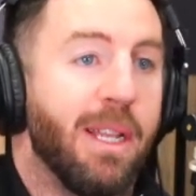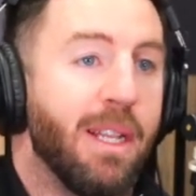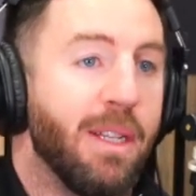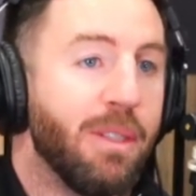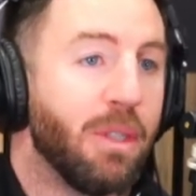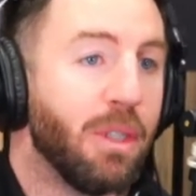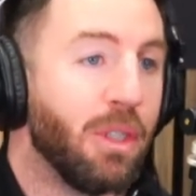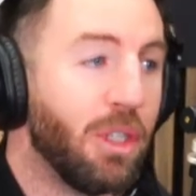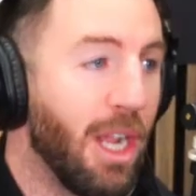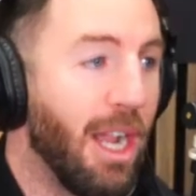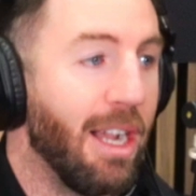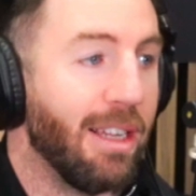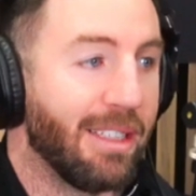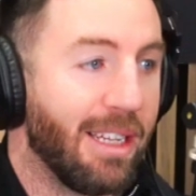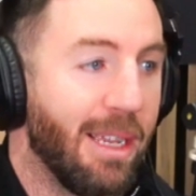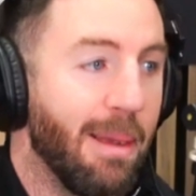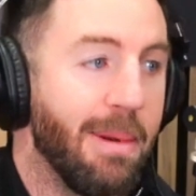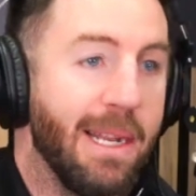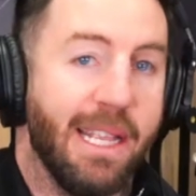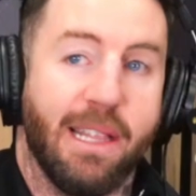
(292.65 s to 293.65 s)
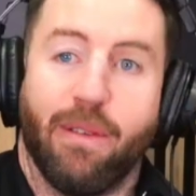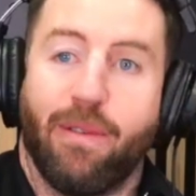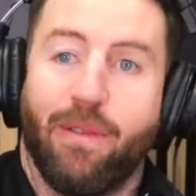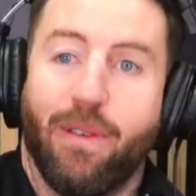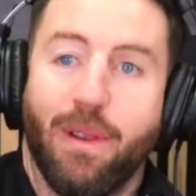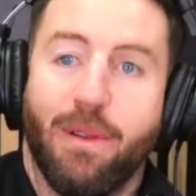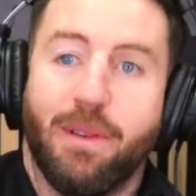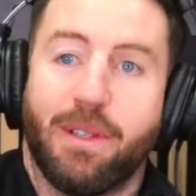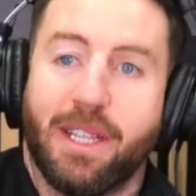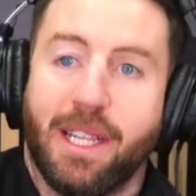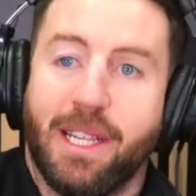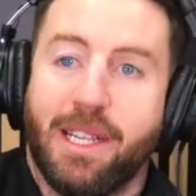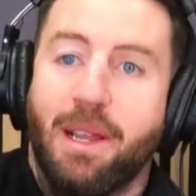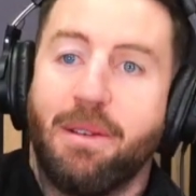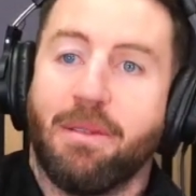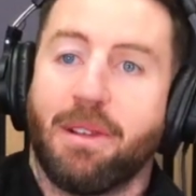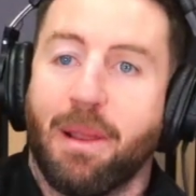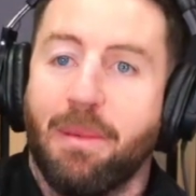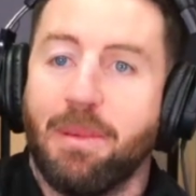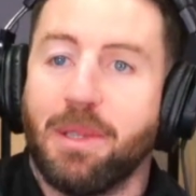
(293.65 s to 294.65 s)
So sharks come and eat the food so they
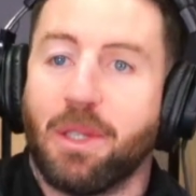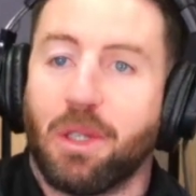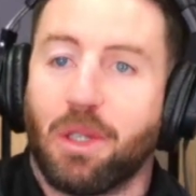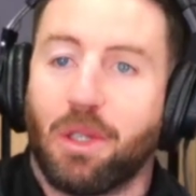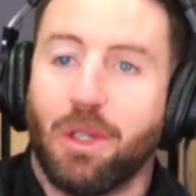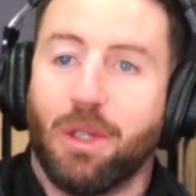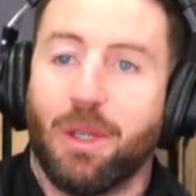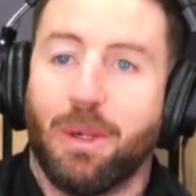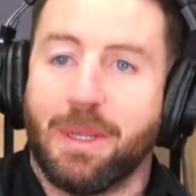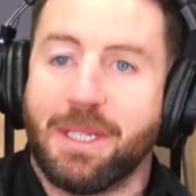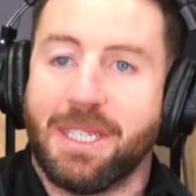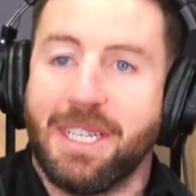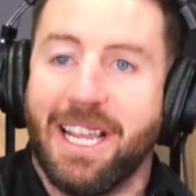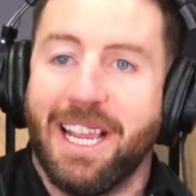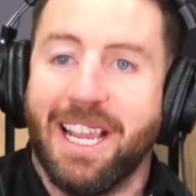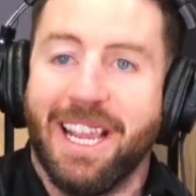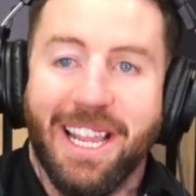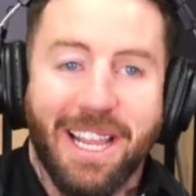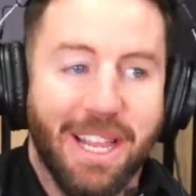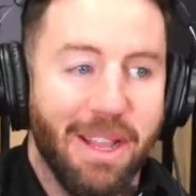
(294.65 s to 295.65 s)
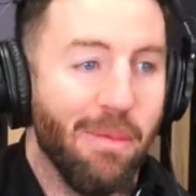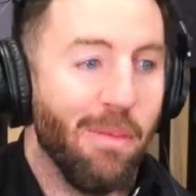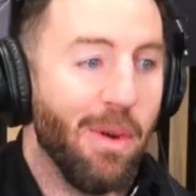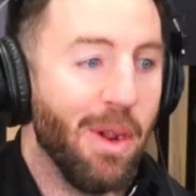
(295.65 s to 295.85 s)
don't come into shore, wasn't it?